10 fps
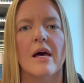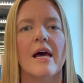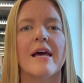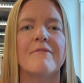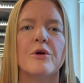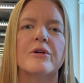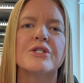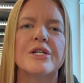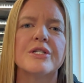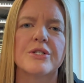If you're
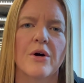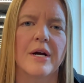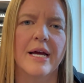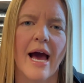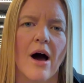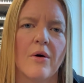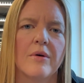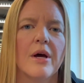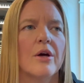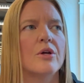just starting out,
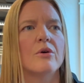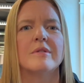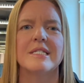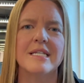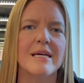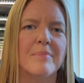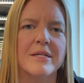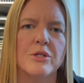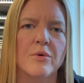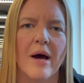deep
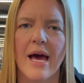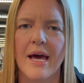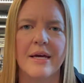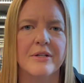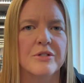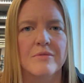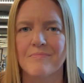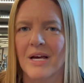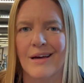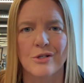into a
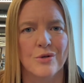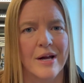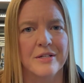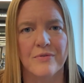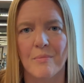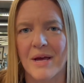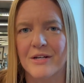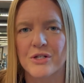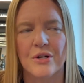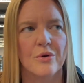
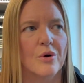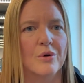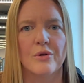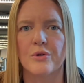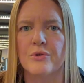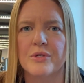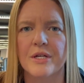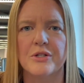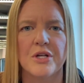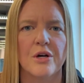transformation or you're using a
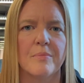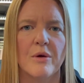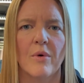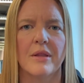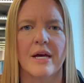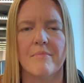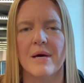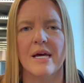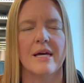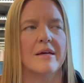GLP-1 like
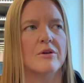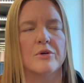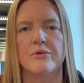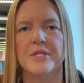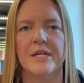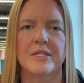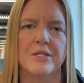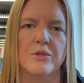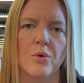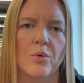me, you're using it as a
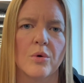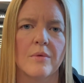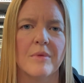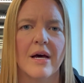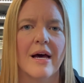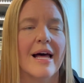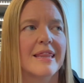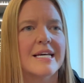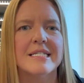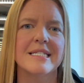tool,
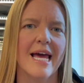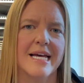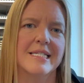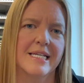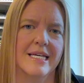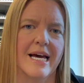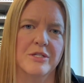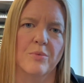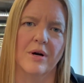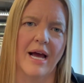this takes the
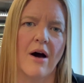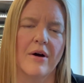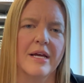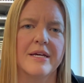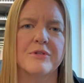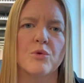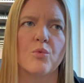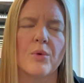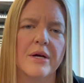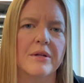guesswork out and gives you
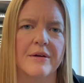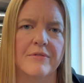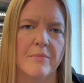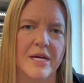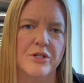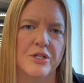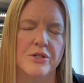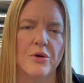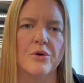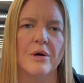real information so
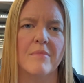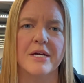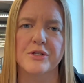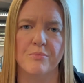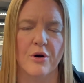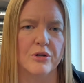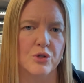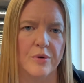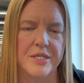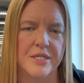you can make smarter
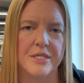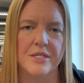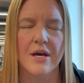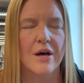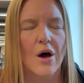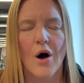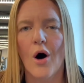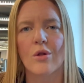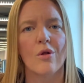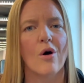choices
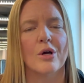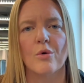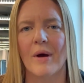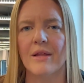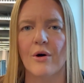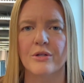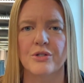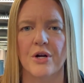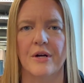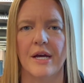along your weight loss
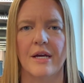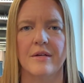journey.